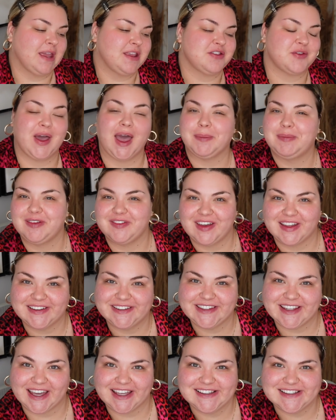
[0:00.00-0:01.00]
So happy
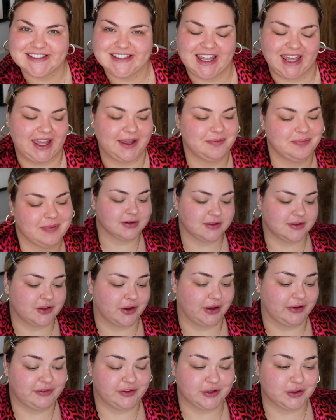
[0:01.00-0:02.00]
Valentine's Day.
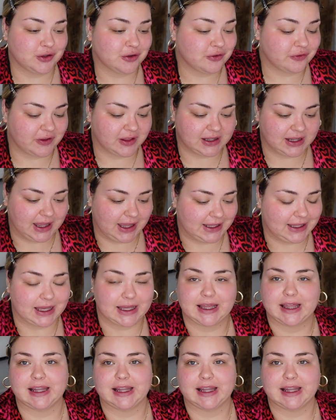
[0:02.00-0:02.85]
So if you just feel like